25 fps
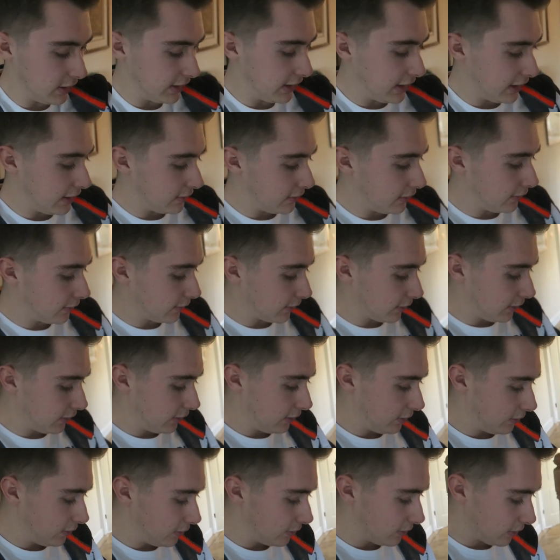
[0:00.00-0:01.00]
And now I've got
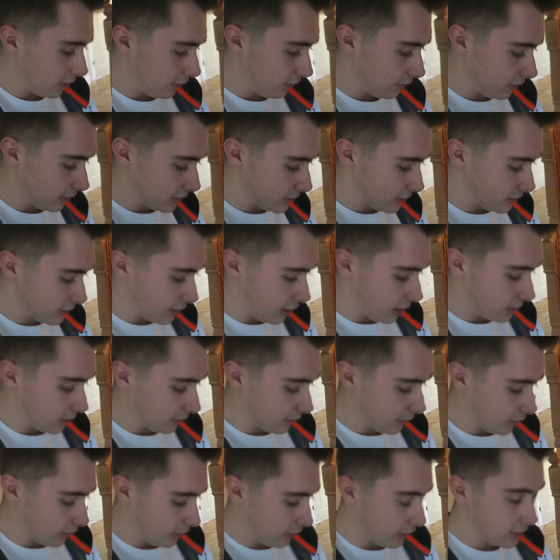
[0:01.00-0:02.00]
to, I don't realise the time,
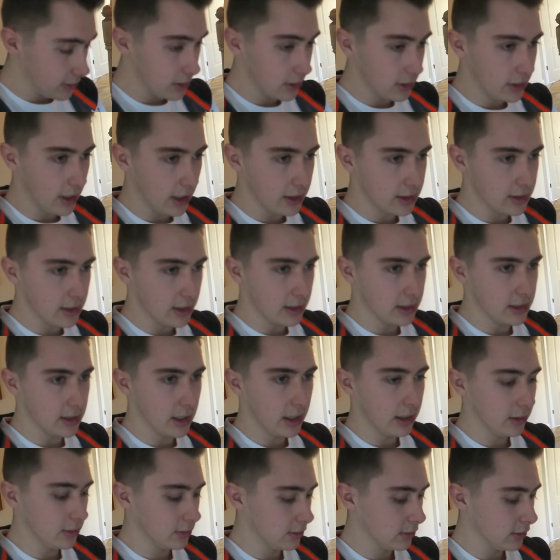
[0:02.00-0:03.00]
I've got to go to the dentist
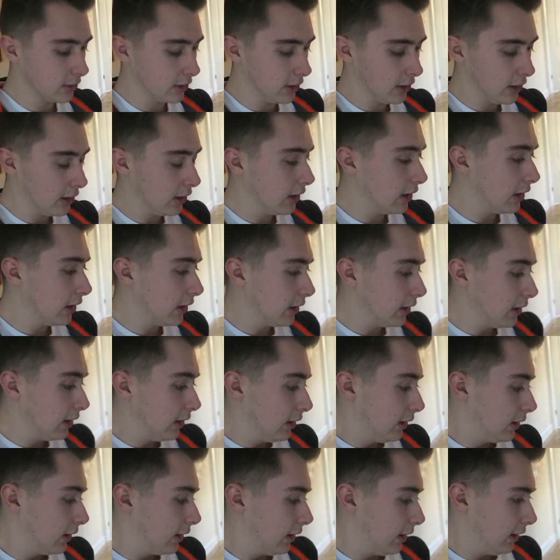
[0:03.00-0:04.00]
now
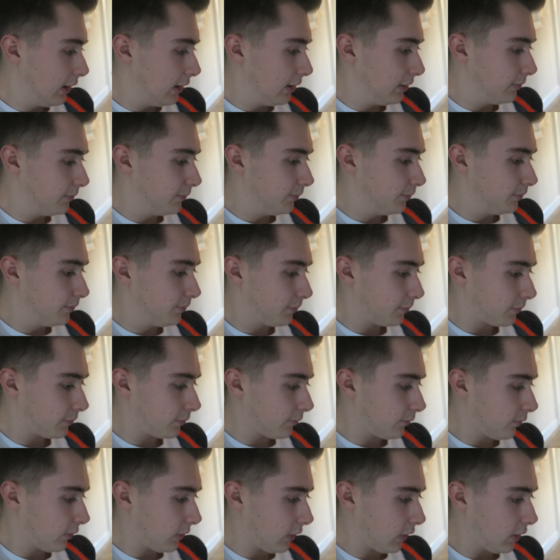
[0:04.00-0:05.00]

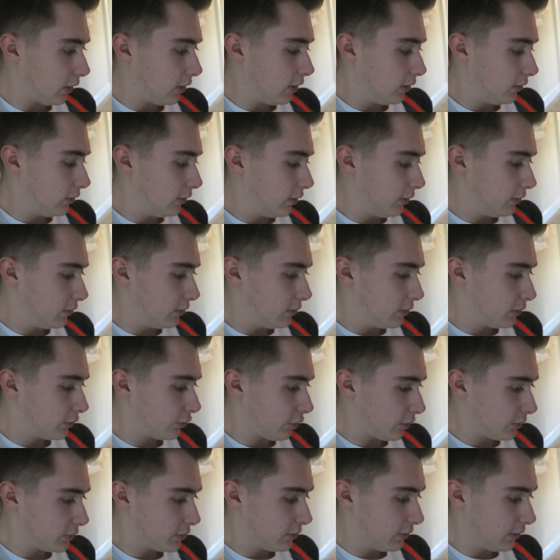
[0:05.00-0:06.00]
and do drop